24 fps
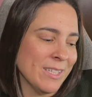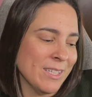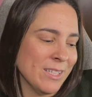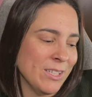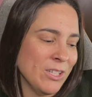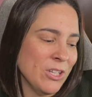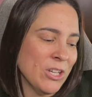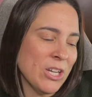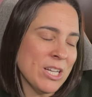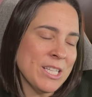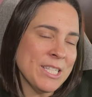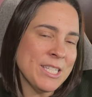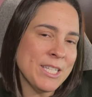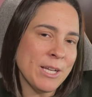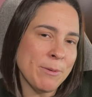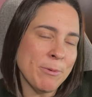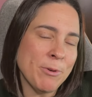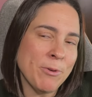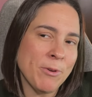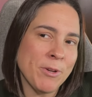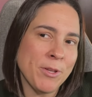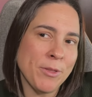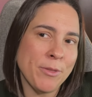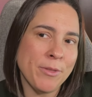you guys tell me
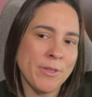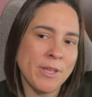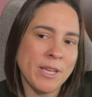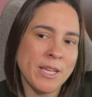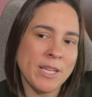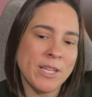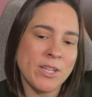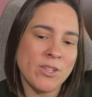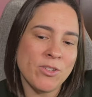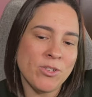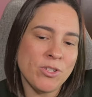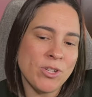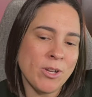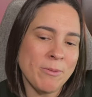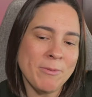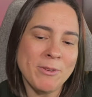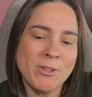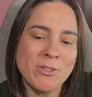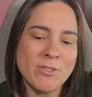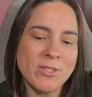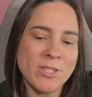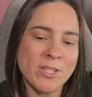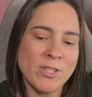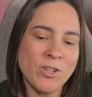what you think.
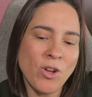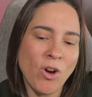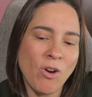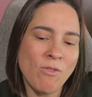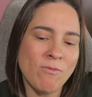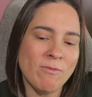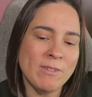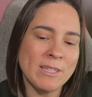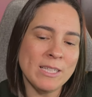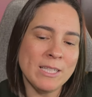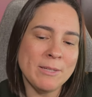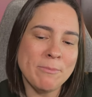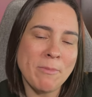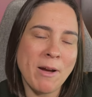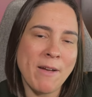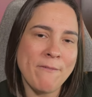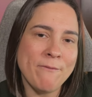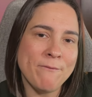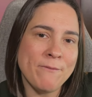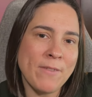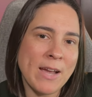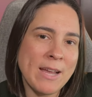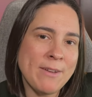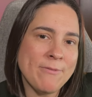Tourbillons are not really my
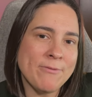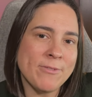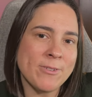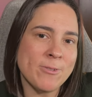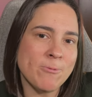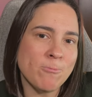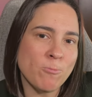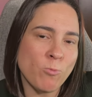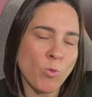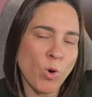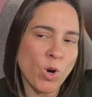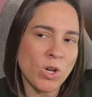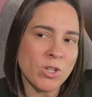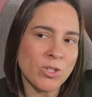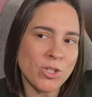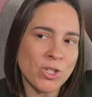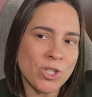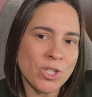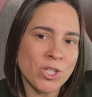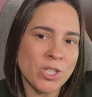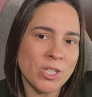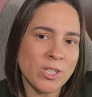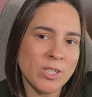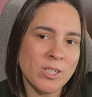favorite
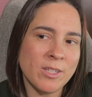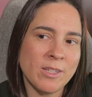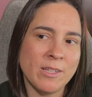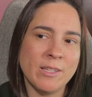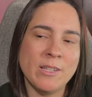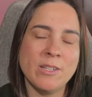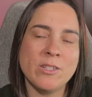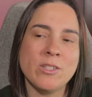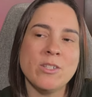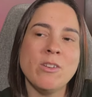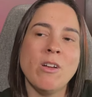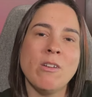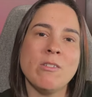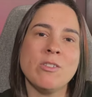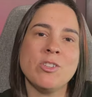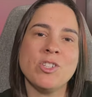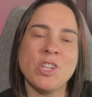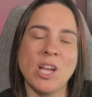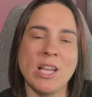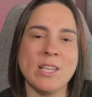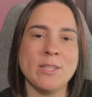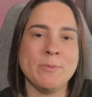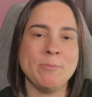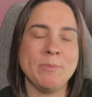watch, and it's not
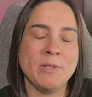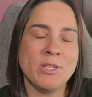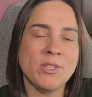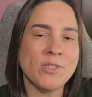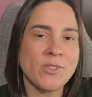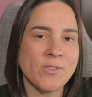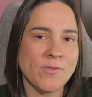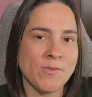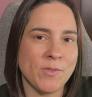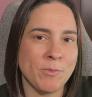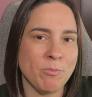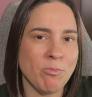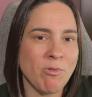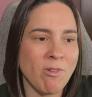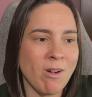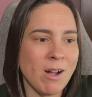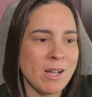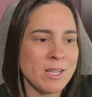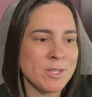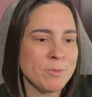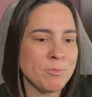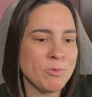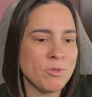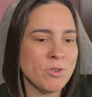just because of the
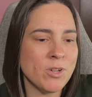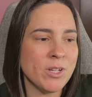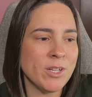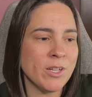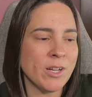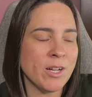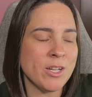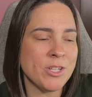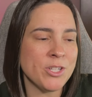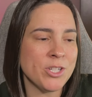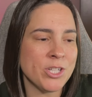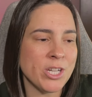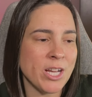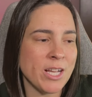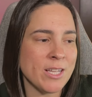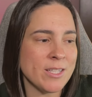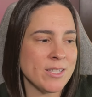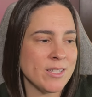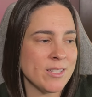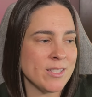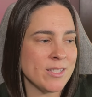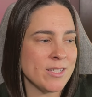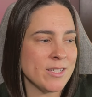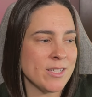price point. I
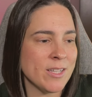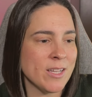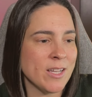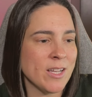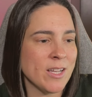appreciate